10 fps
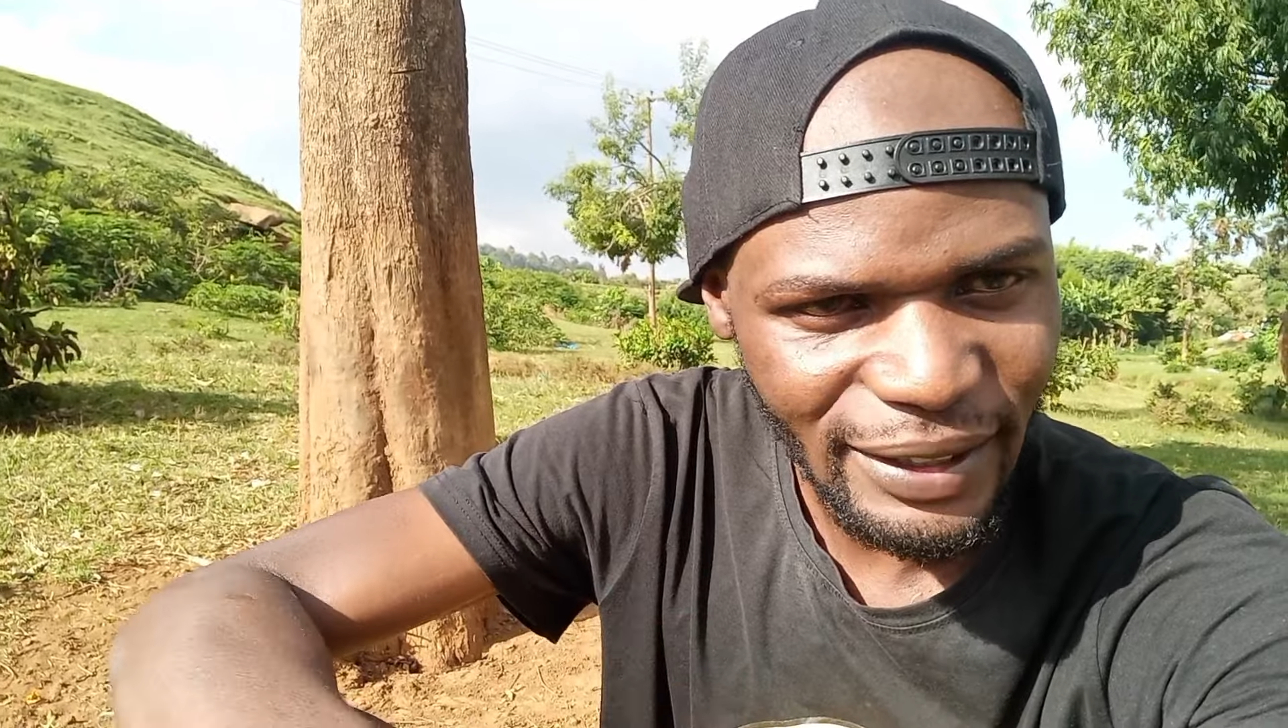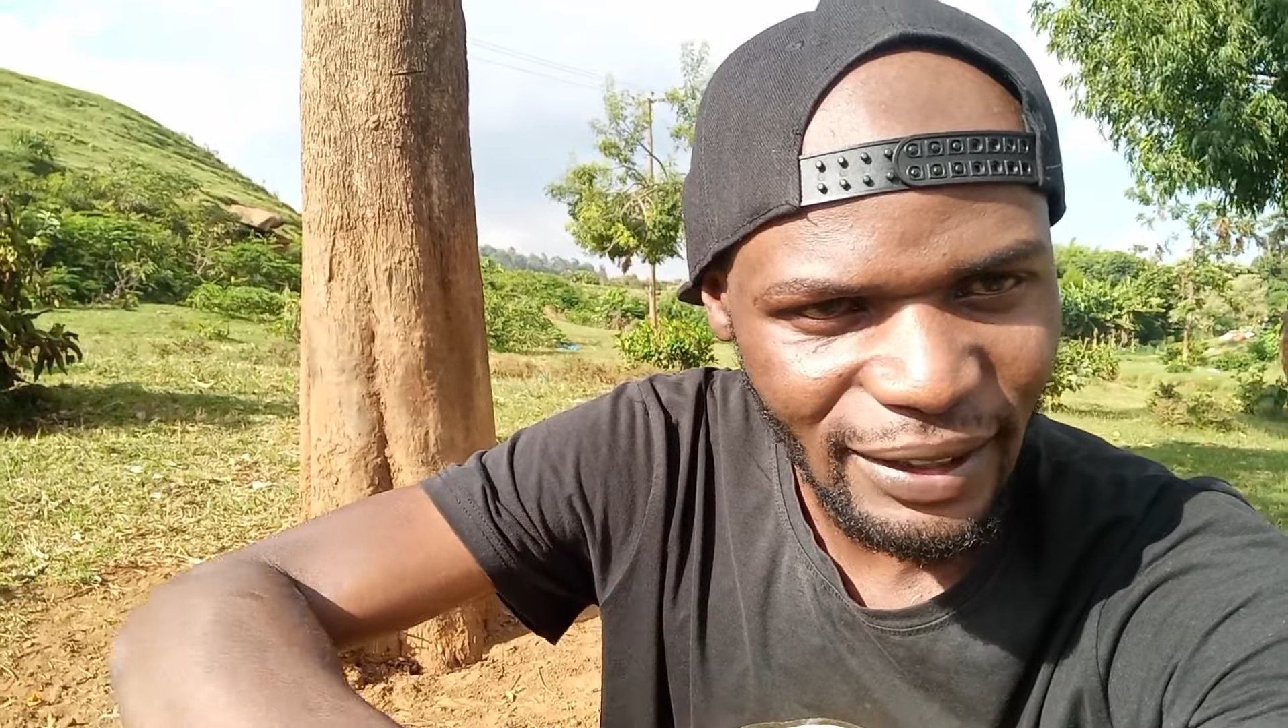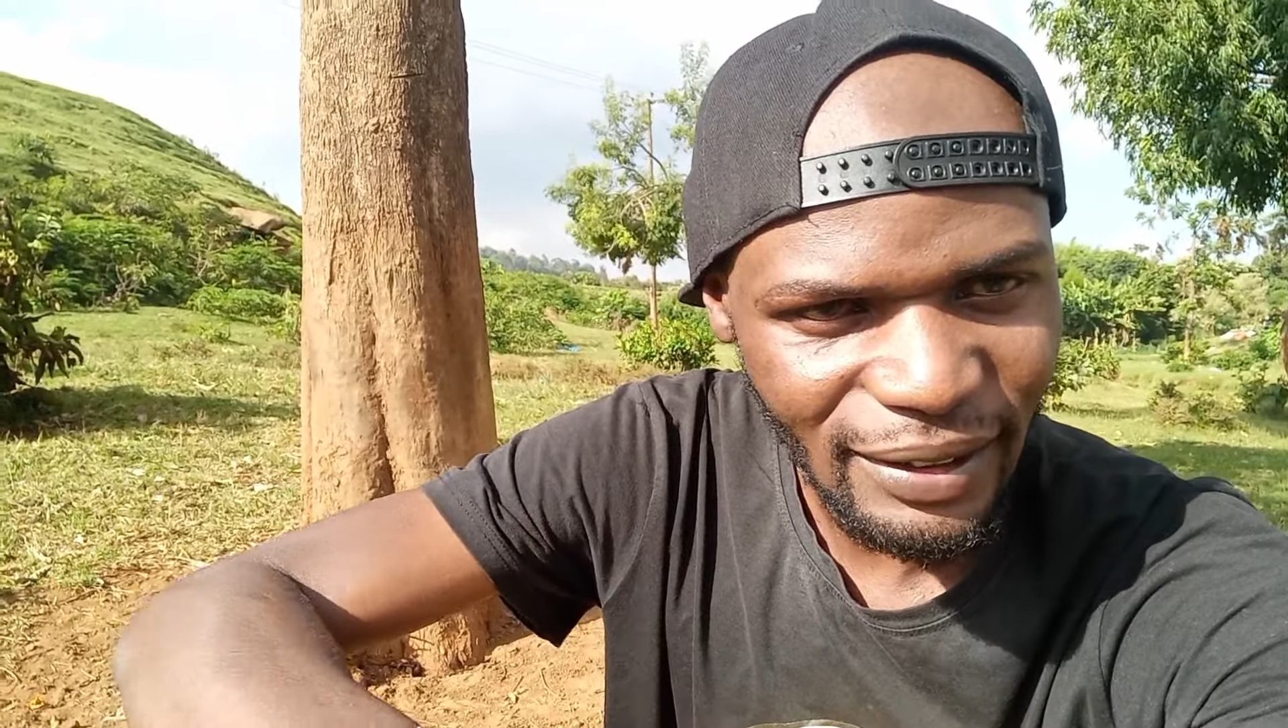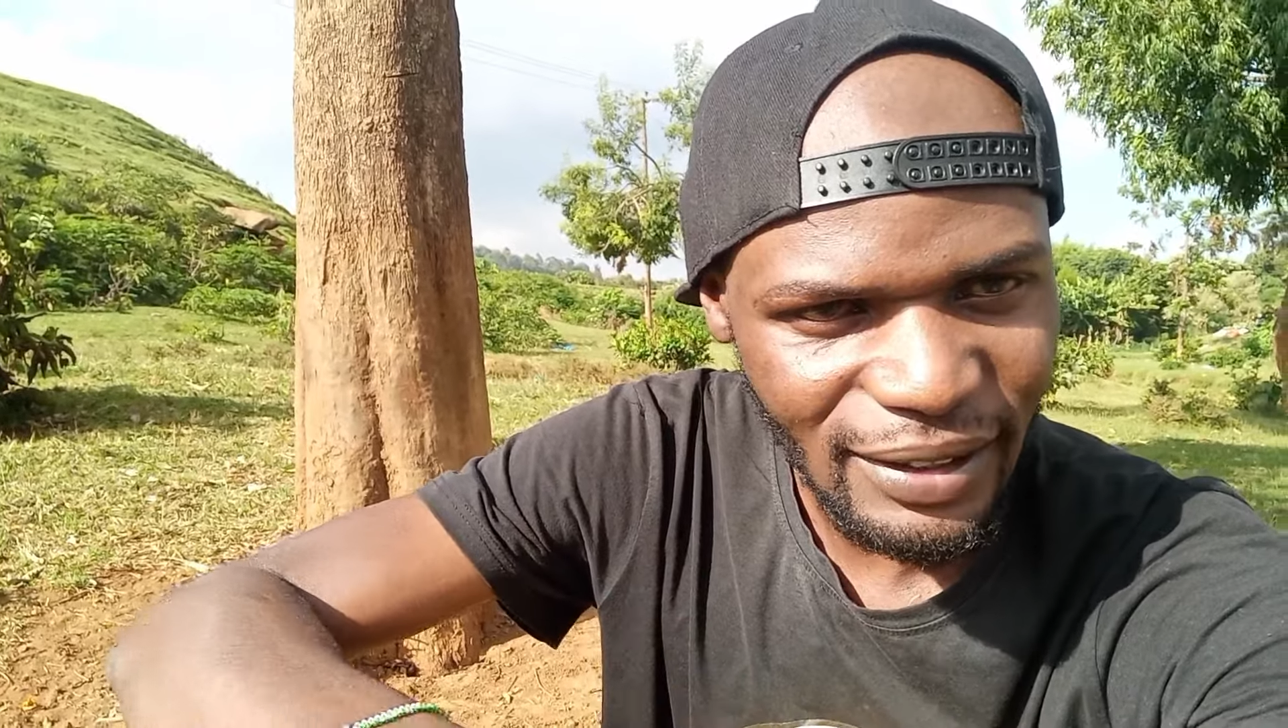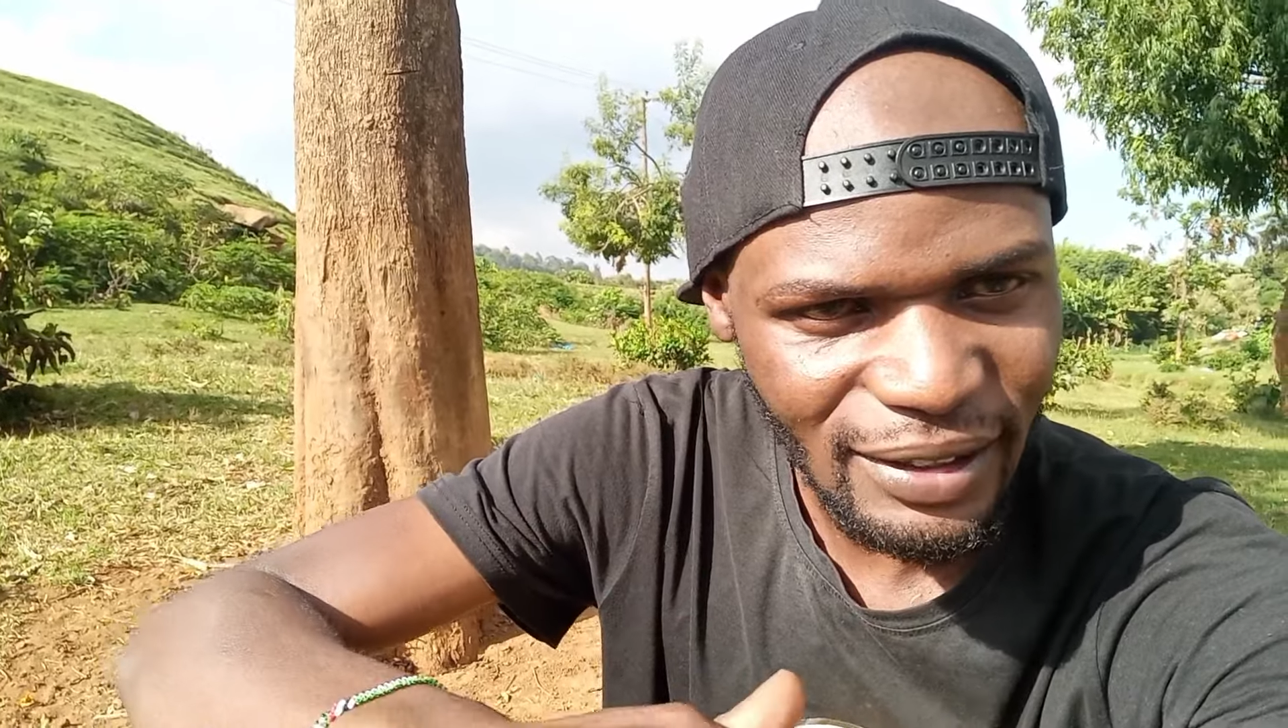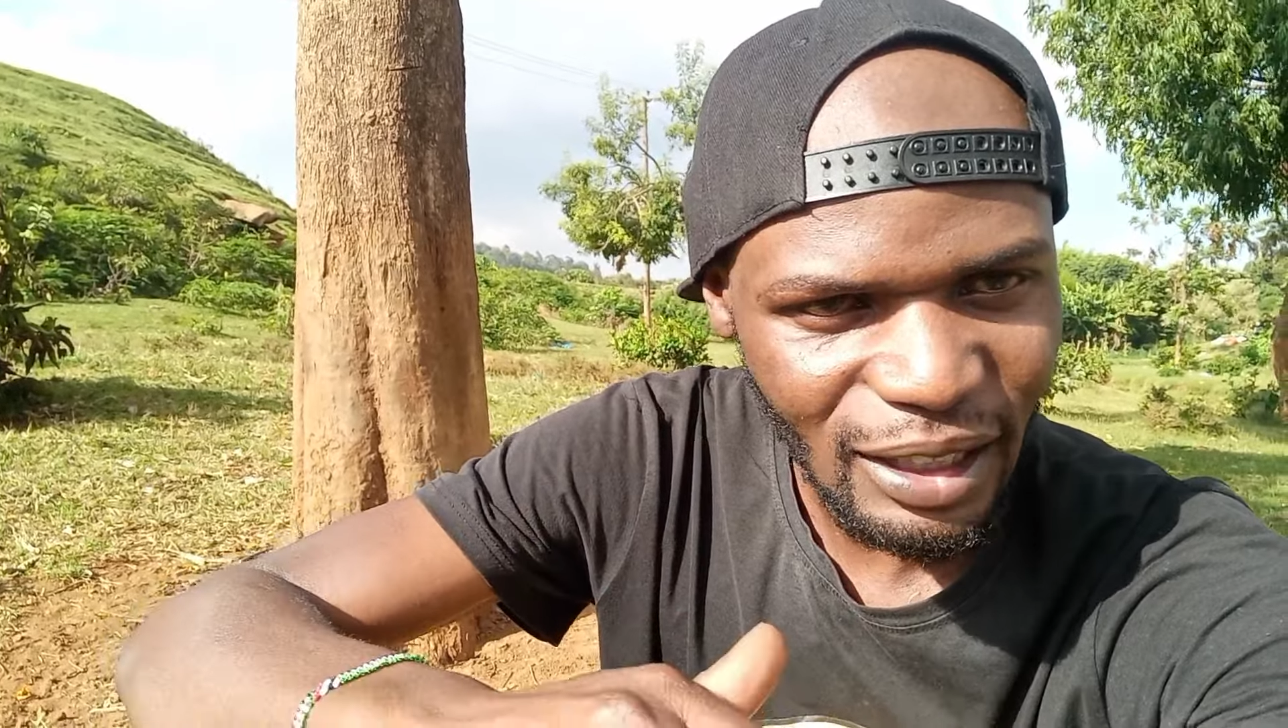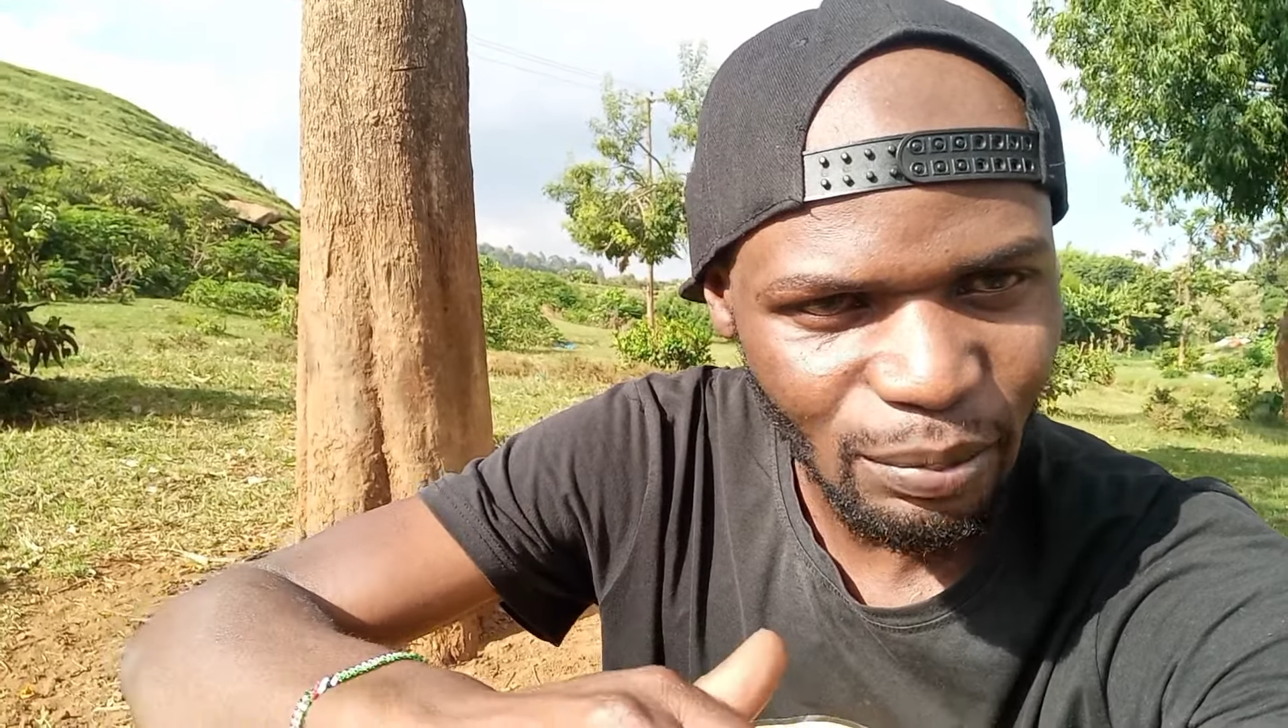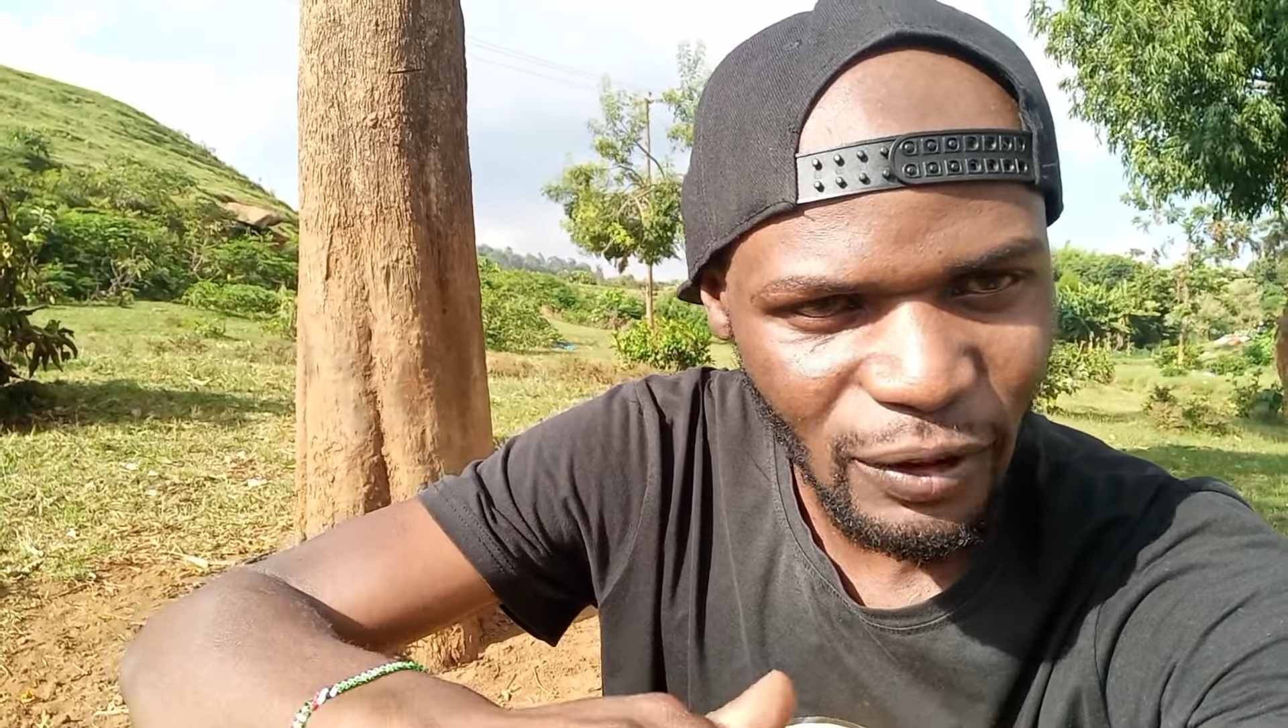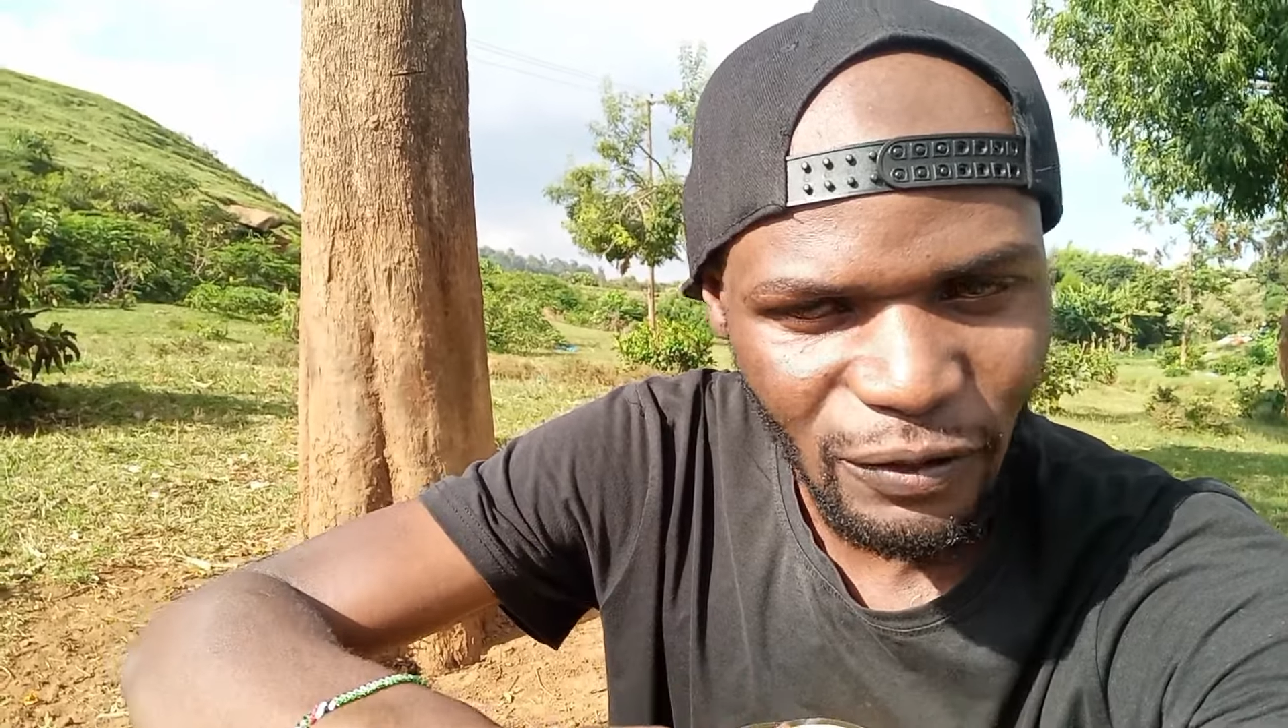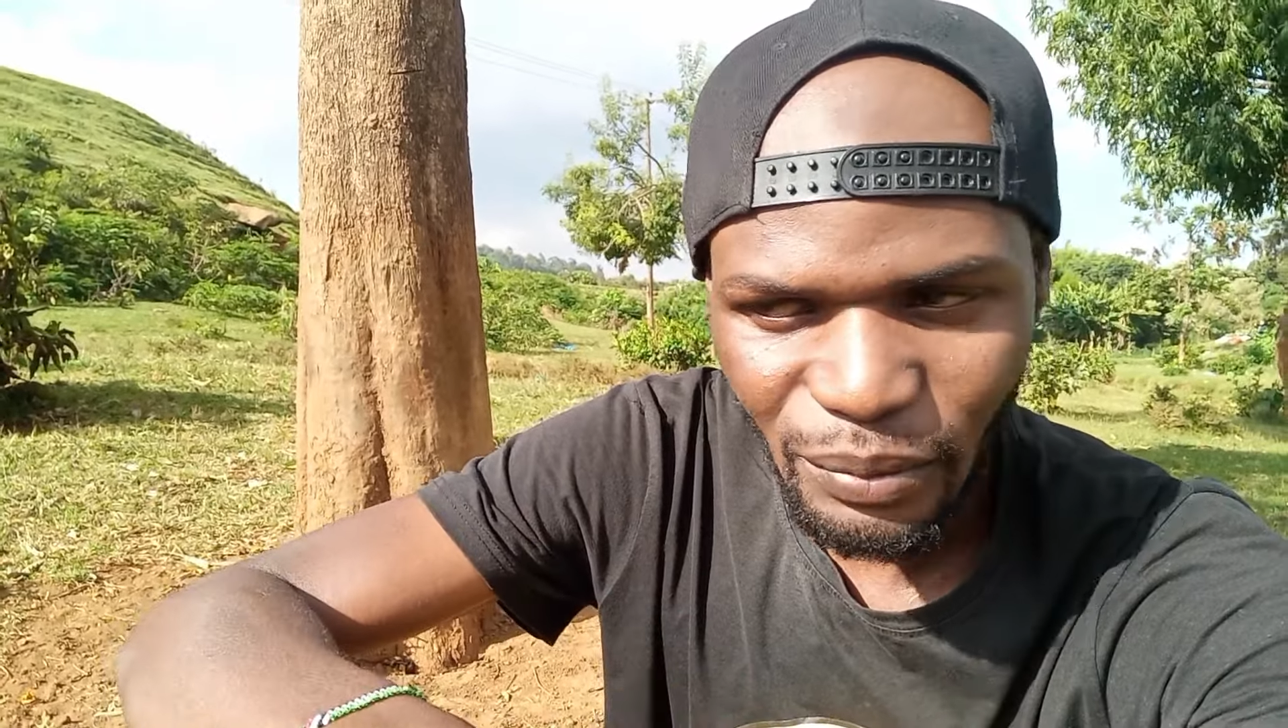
another step of